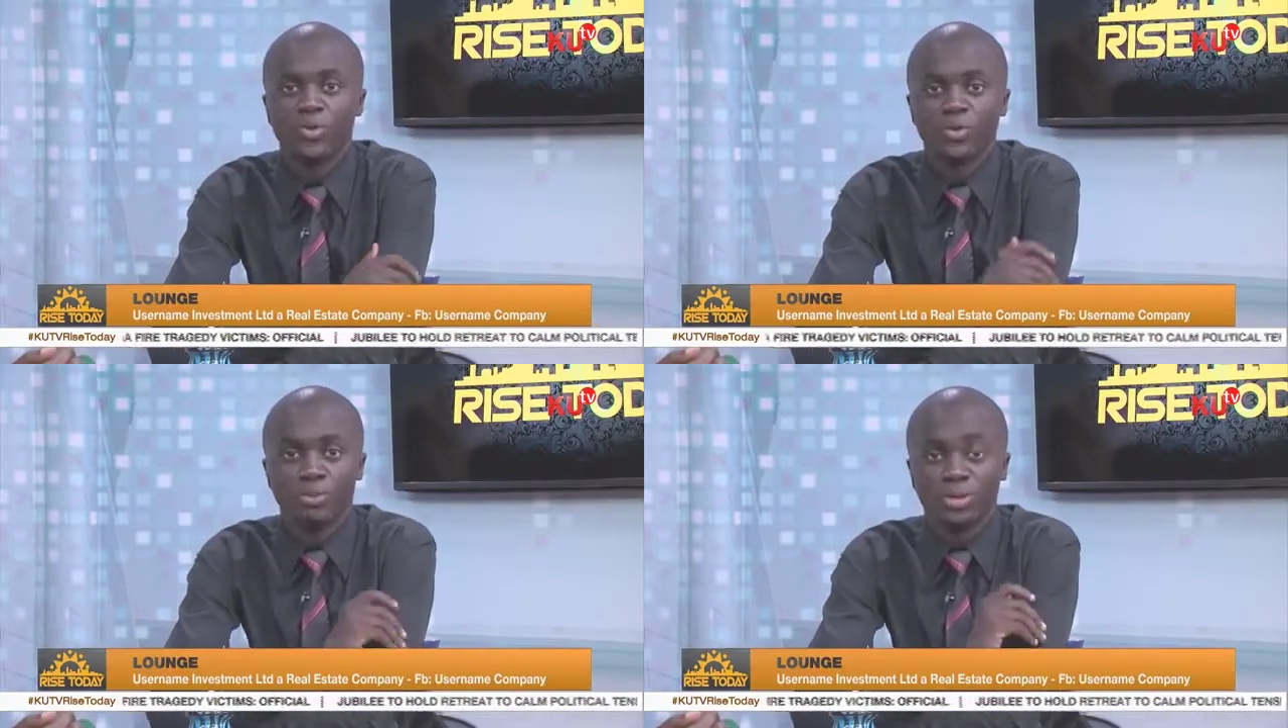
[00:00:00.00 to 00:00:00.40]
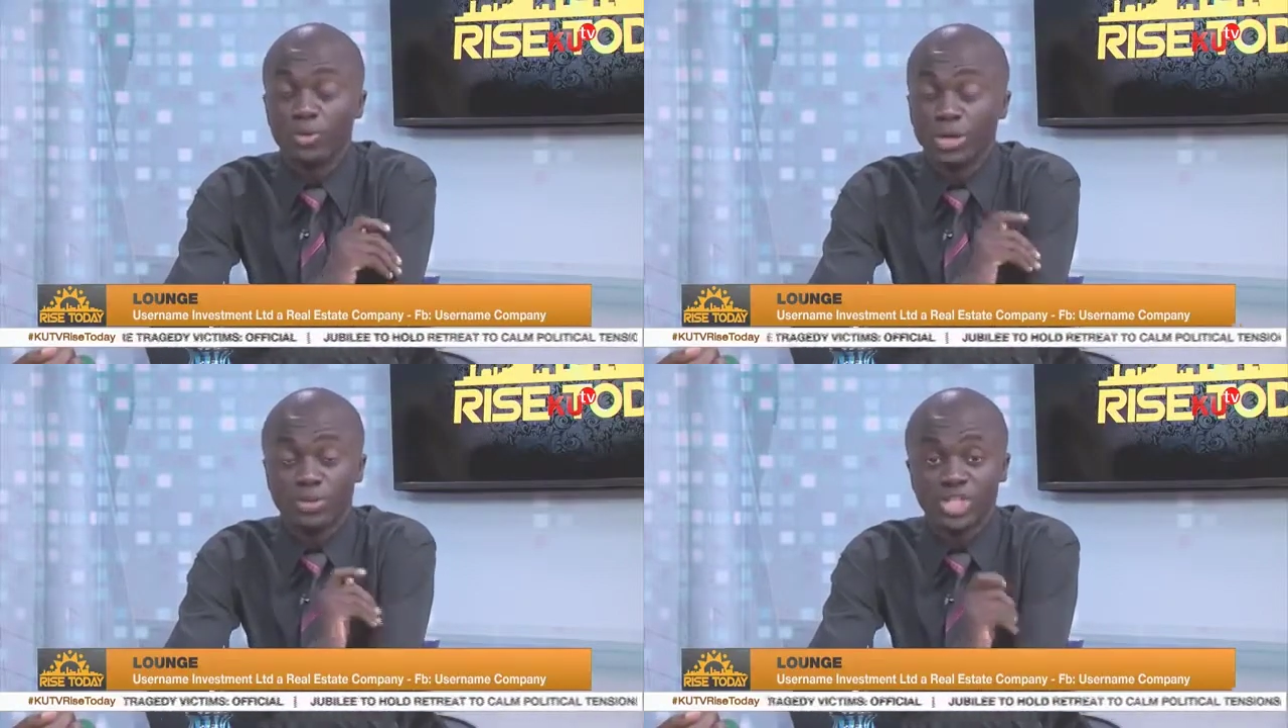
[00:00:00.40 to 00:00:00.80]
We
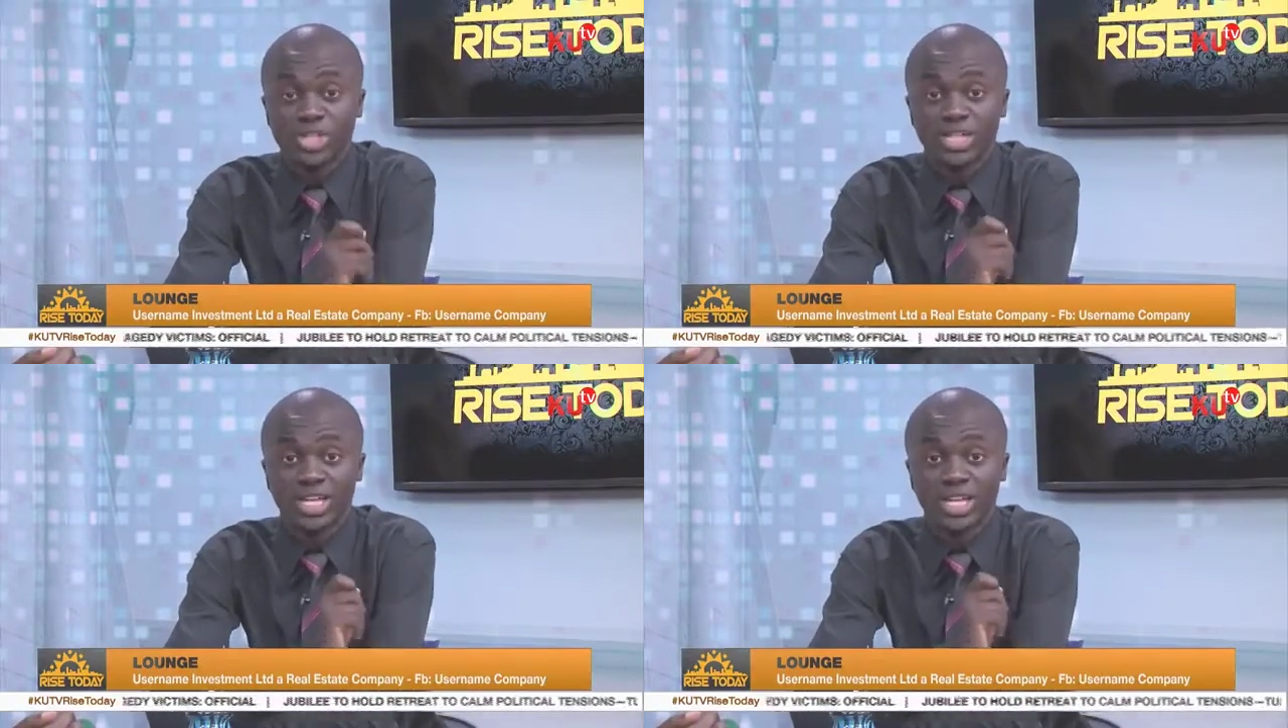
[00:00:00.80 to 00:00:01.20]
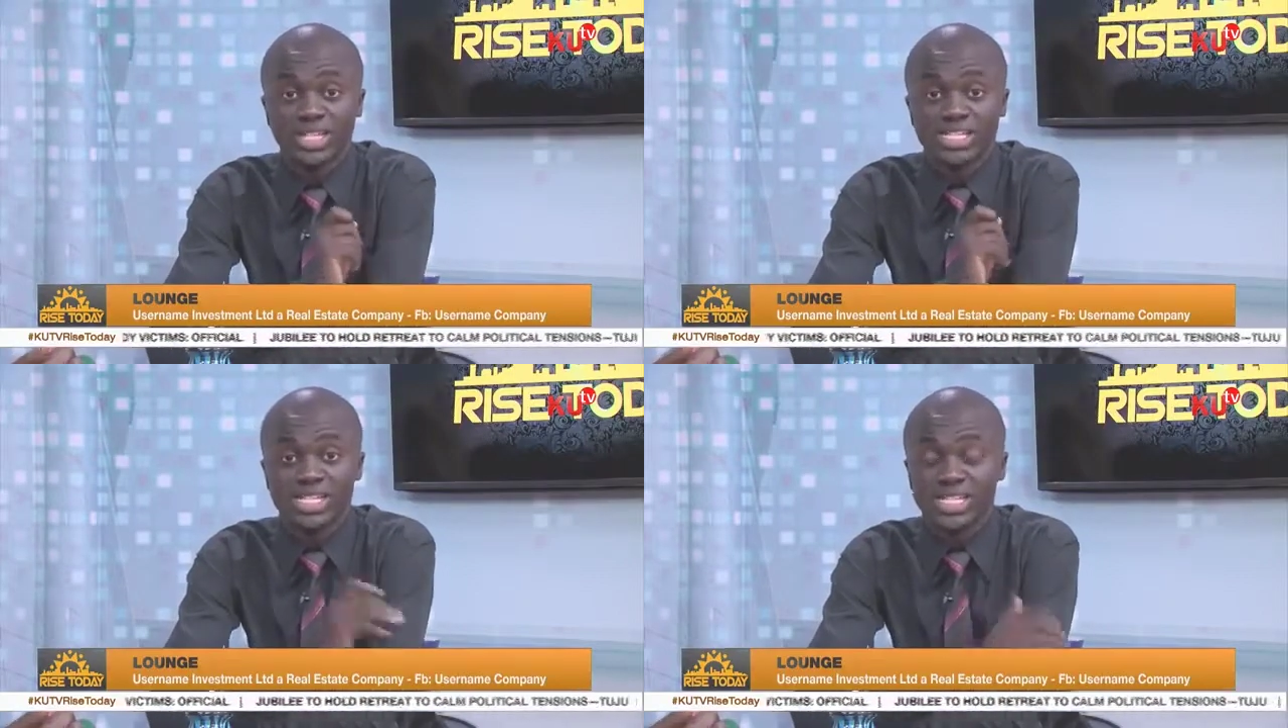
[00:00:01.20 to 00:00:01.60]
are mentioning
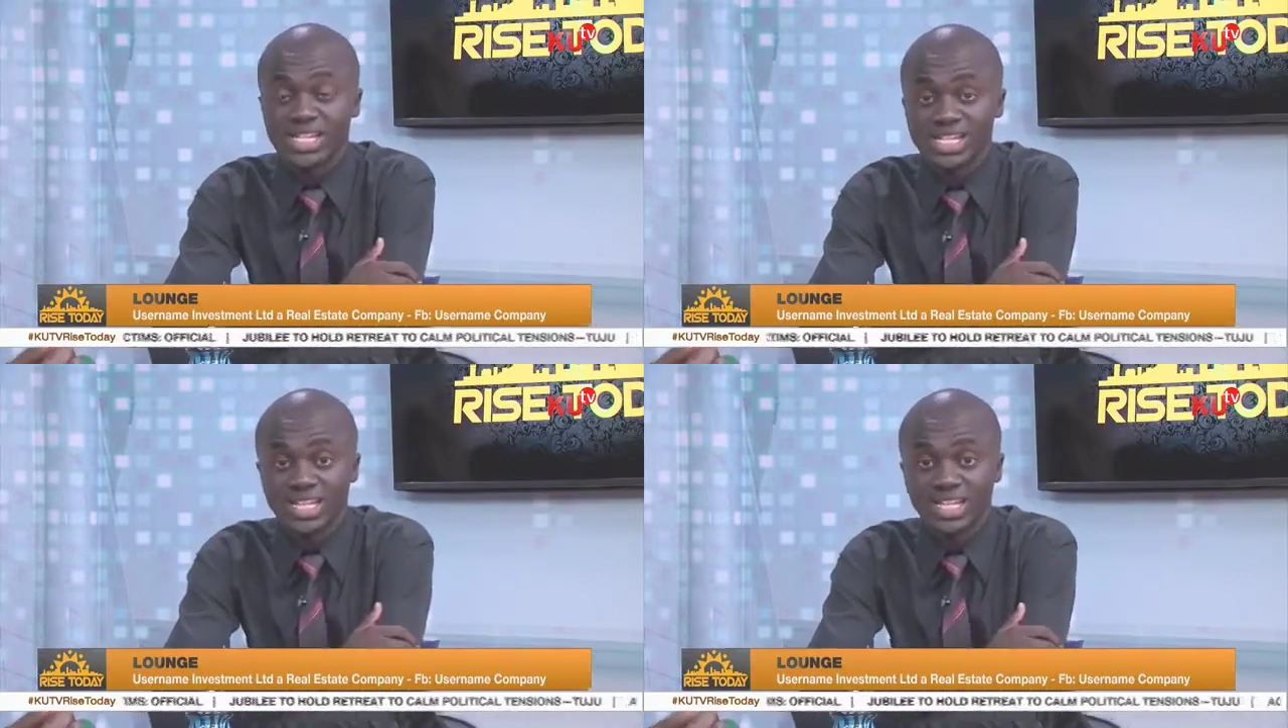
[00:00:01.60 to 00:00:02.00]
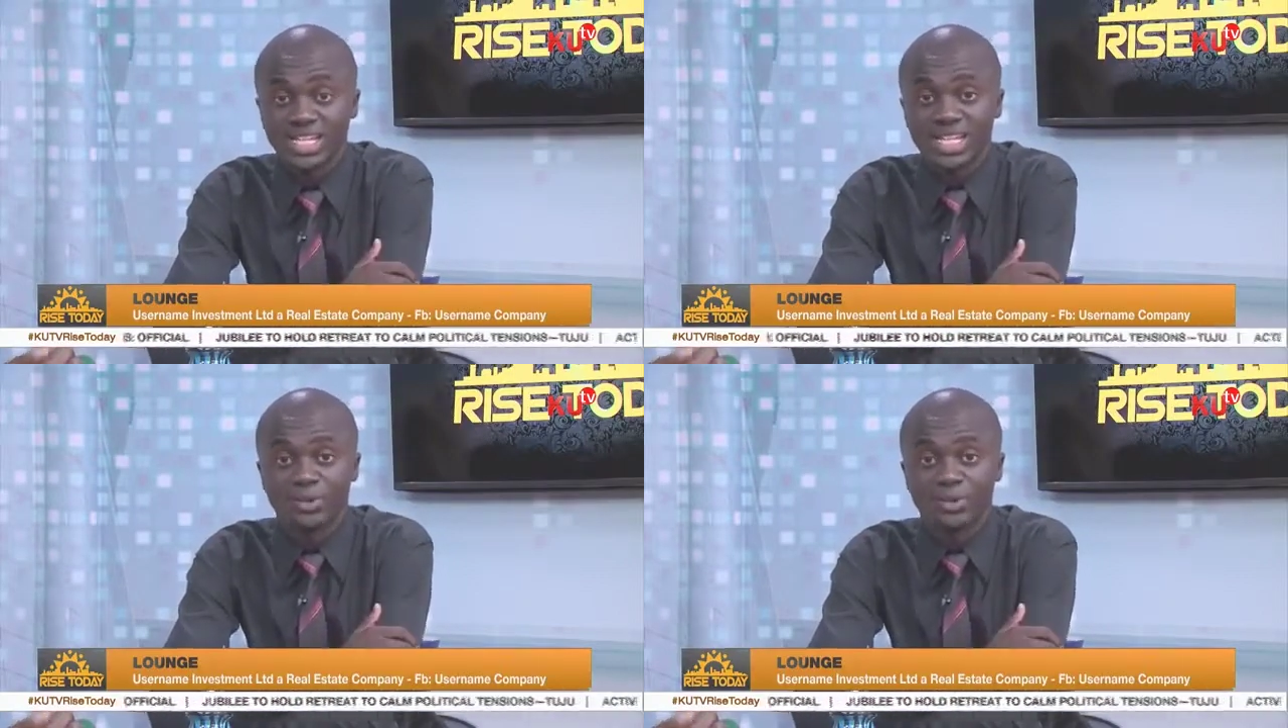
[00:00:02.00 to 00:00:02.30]
areas as Kitengela,